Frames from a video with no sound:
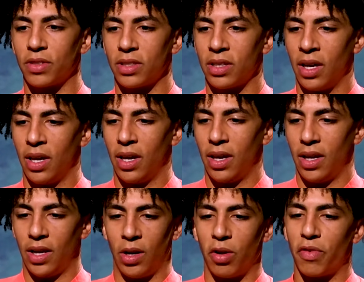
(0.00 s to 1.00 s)
And,
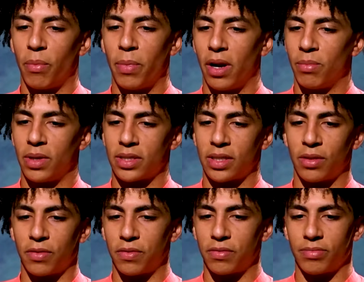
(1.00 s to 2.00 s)
you know, if I'm bettering
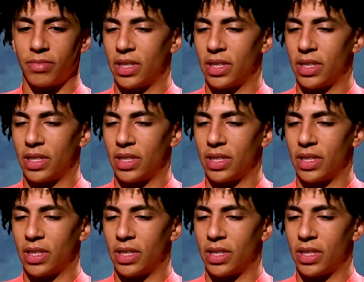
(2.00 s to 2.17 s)
myself,